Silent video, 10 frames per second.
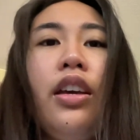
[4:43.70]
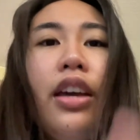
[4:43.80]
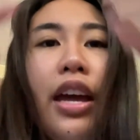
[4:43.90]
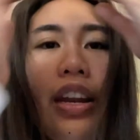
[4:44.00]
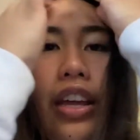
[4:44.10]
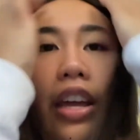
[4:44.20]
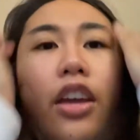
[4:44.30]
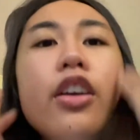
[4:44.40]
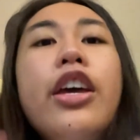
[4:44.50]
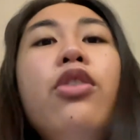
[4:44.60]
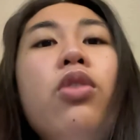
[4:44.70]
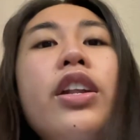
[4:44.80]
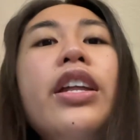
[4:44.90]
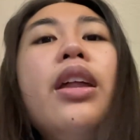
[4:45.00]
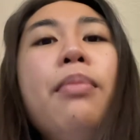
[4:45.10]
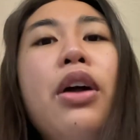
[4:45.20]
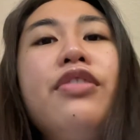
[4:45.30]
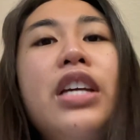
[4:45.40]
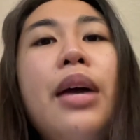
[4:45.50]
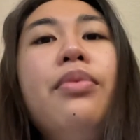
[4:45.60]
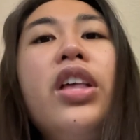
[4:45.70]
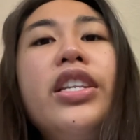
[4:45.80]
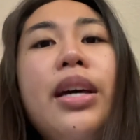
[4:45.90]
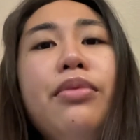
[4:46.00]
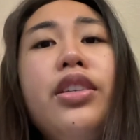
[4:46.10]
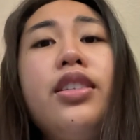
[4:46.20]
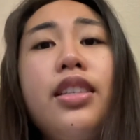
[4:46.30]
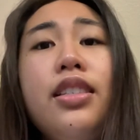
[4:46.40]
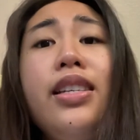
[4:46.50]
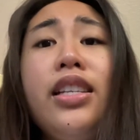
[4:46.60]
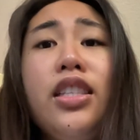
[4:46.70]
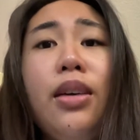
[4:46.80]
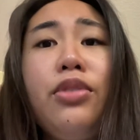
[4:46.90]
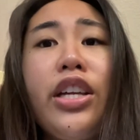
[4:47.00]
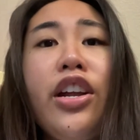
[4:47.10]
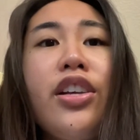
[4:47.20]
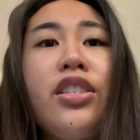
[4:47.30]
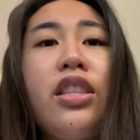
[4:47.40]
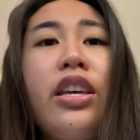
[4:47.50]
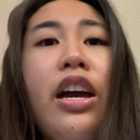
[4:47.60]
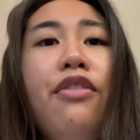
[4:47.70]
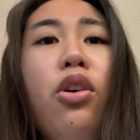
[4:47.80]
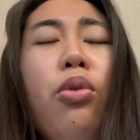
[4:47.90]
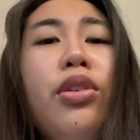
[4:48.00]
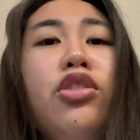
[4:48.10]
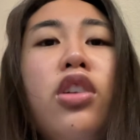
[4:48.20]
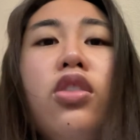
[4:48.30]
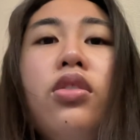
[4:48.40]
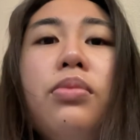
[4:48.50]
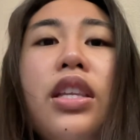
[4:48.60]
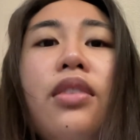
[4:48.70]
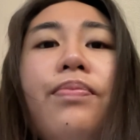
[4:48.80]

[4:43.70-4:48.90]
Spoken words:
an inordinate amount of time attempting to succeed in subject areas that they have always struggled with.